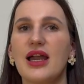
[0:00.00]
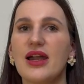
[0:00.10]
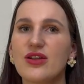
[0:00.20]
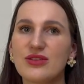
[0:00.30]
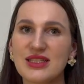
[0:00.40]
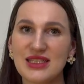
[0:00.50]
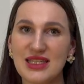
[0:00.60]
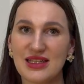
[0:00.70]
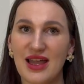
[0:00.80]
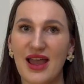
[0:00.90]

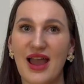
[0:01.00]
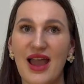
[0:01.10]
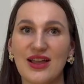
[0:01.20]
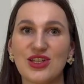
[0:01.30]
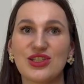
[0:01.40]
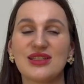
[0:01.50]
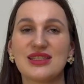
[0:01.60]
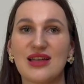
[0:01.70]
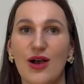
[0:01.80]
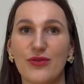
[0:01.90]
Christina actually
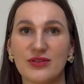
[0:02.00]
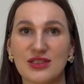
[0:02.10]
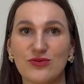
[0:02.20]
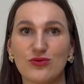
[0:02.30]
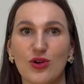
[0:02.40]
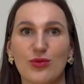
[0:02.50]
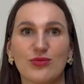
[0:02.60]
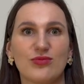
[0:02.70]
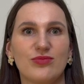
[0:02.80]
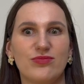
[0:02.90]
suffers
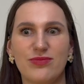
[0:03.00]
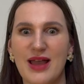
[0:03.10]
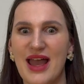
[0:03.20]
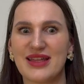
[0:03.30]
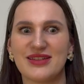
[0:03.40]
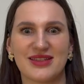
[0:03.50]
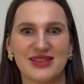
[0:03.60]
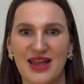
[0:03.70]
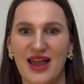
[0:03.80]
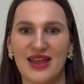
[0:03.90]
from bad
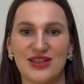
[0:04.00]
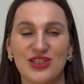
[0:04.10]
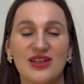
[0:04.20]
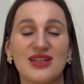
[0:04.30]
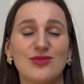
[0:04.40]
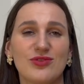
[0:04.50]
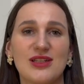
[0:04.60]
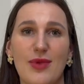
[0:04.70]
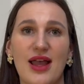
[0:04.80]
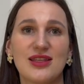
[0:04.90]
anxiety. She has pretty
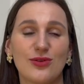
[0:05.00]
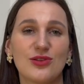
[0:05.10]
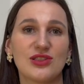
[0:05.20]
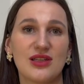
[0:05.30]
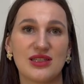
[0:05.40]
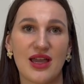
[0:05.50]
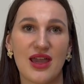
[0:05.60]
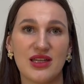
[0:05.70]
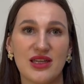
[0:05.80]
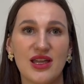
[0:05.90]
bad social
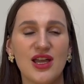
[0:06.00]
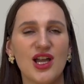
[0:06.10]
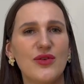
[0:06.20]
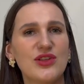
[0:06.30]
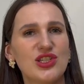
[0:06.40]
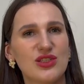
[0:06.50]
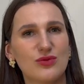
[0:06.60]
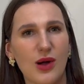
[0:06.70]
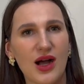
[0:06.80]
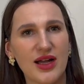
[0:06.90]
anxiety, which is
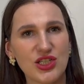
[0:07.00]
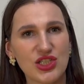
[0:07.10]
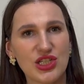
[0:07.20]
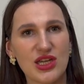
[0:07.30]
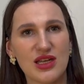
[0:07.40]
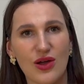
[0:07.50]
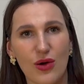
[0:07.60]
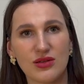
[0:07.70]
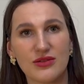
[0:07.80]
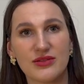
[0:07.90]
why she and
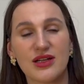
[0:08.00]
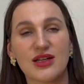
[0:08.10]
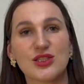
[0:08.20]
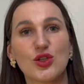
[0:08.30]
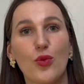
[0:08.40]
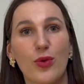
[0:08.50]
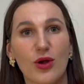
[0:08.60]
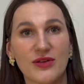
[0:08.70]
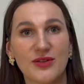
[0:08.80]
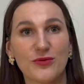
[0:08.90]
Oliver are so
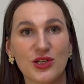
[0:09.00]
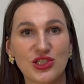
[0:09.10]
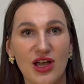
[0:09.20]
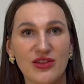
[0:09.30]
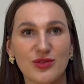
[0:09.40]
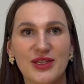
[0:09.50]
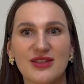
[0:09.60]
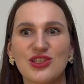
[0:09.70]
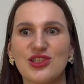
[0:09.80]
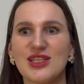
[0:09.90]
perfect for each other,
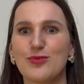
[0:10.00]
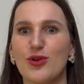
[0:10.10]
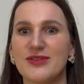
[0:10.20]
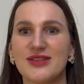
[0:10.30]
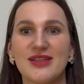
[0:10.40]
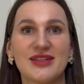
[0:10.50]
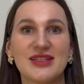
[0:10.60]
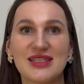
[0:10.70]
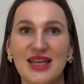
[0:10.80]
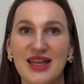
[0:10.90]
because she's perfectly
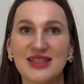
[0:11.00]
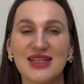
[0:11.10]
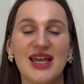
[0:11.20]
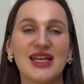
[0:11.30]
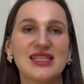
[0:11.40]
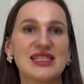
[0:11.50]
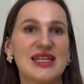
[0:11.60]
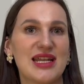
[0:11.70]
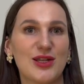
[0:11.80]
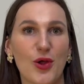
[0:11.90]
content
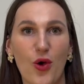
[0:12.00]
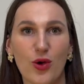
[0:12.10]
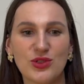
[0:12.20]
staying at home.